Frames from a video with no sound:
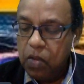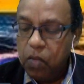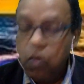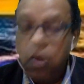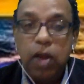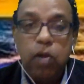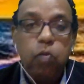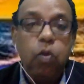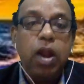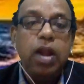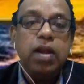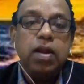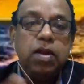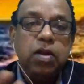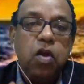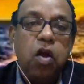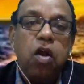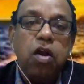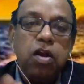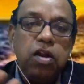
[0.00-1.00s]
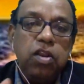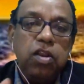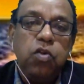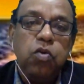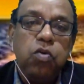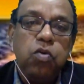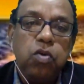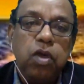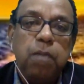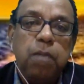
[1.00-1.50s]
what what got
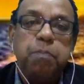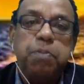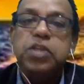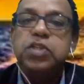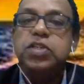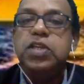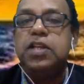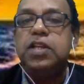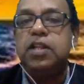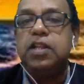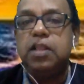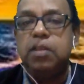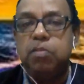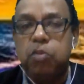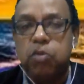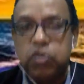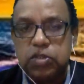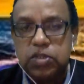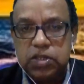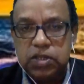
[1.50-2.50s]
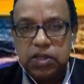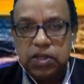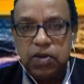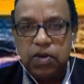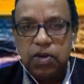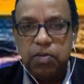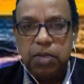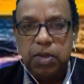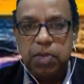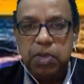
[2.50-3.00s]
you appreciated the most? You
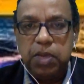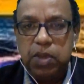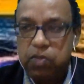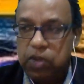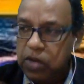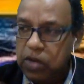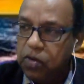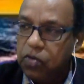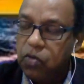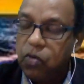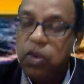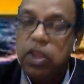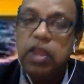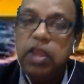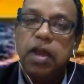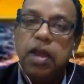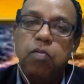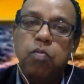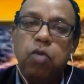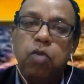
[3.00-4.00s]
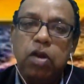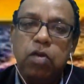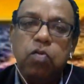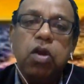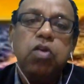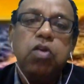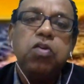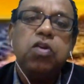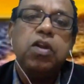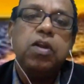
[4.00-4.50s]
know, maybe when you're growing up, what
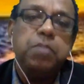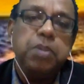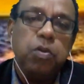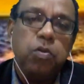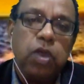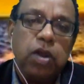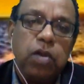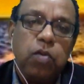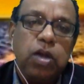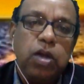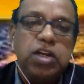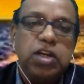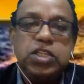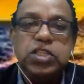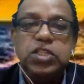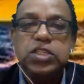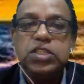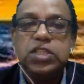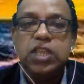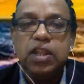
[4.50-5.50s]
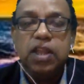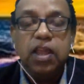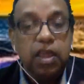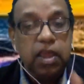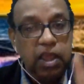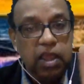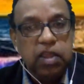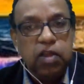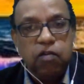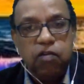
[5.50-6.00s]
got got what what teacher said,
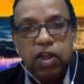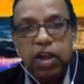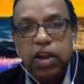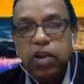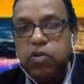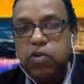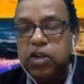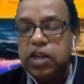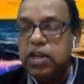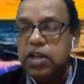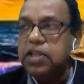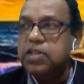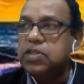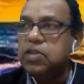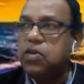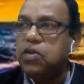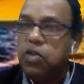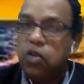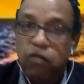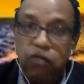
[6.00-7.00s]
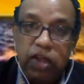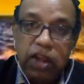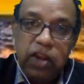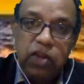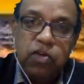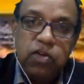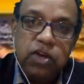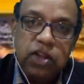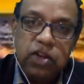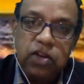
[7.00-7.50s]
hey, you're very good in this. You know, you're
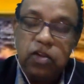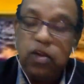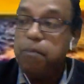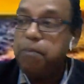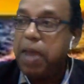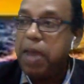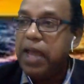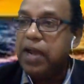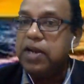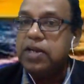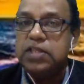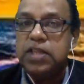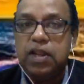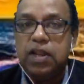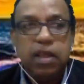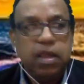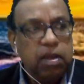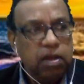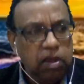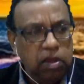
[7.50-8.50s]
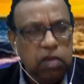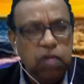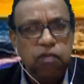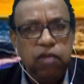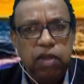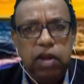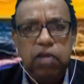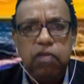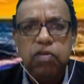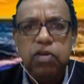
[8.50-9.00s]
very good in. Your parents said, hey, you're
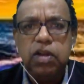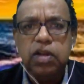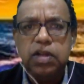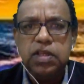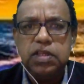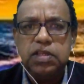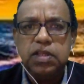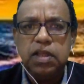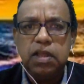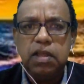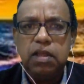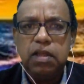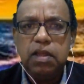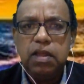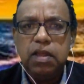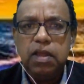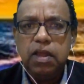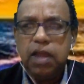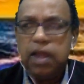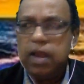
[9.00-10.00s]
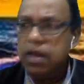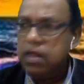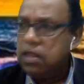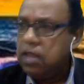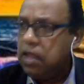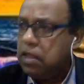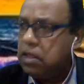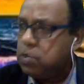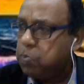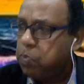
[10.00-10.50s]
very good in this. Huh?
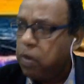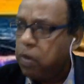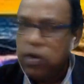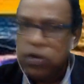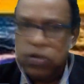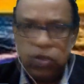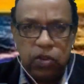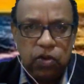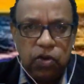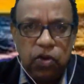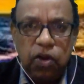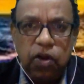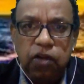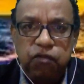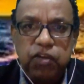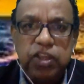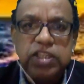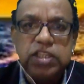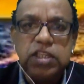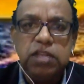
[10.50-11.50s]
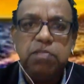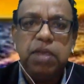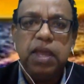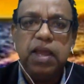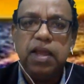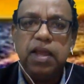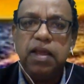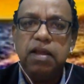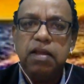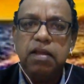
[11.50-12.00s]
Anything spoiled also, you know how to fix it
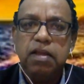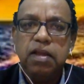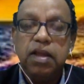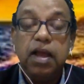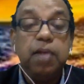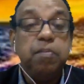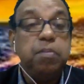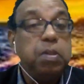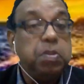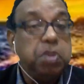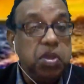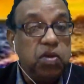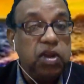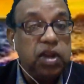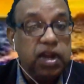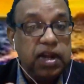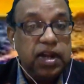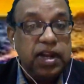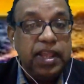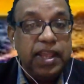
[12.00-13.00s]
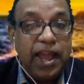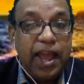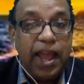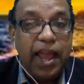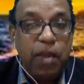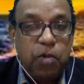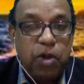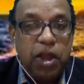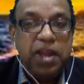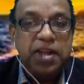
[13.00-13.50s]
back. Huh? uh, maybe you are a
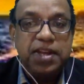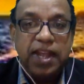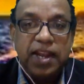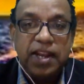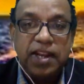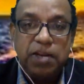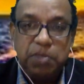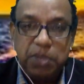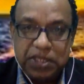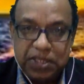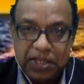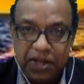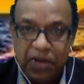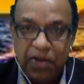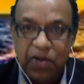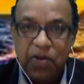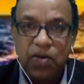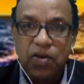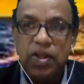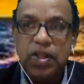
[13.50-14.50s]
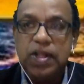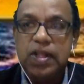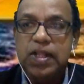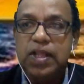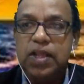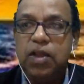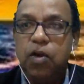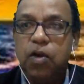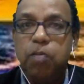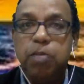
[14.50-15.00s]
diy talent person you know
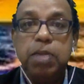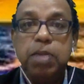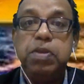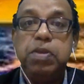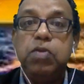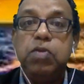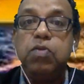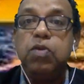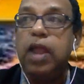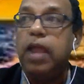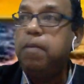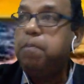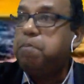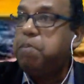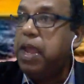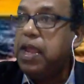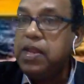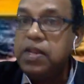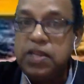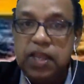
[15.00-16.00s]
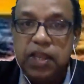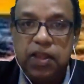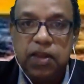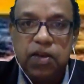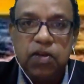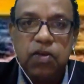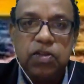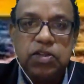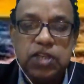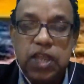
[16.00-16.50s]
or maybe you like painting
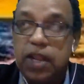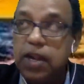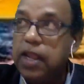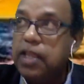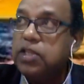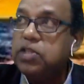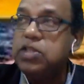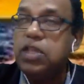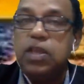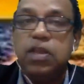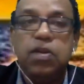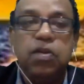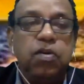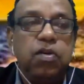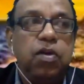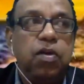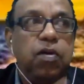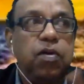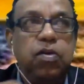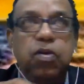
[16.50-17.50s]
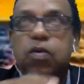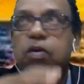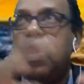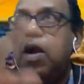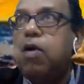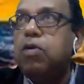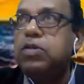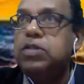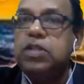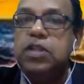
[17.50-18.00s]
you know like you say you know your, your
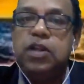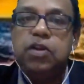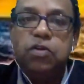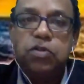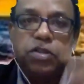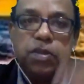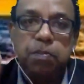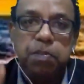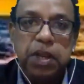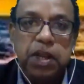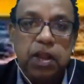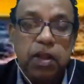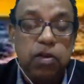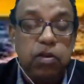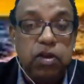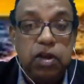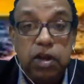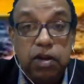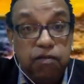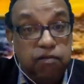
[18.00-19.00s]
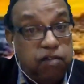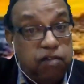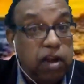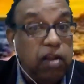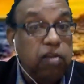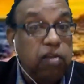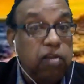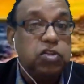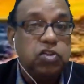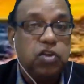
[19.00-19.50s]
house need to some painting and you did a
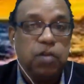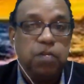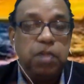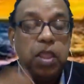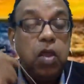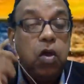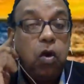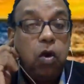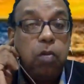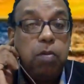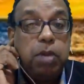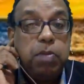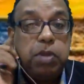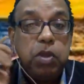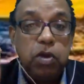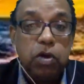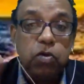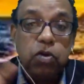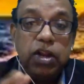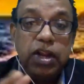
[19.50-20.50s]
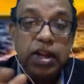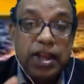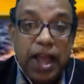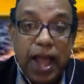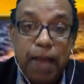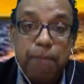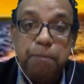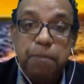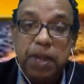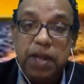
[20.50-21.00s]
very good job or maybe you're good in
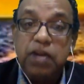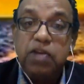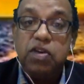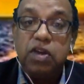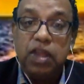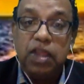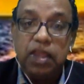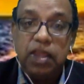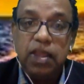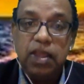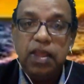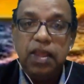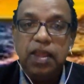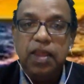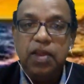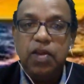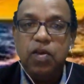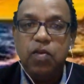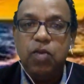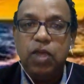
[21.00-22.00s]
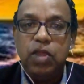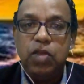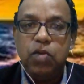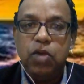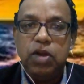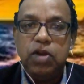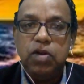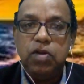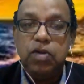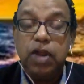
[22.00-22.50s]
carpentry you know where you
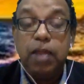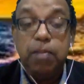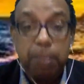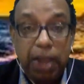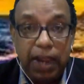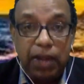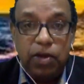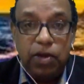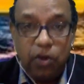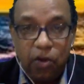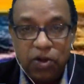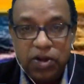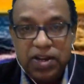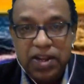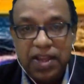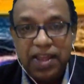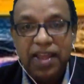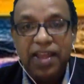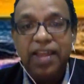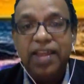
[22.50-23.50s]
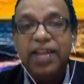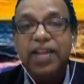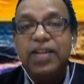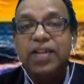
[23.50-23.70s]
want to do like my daughter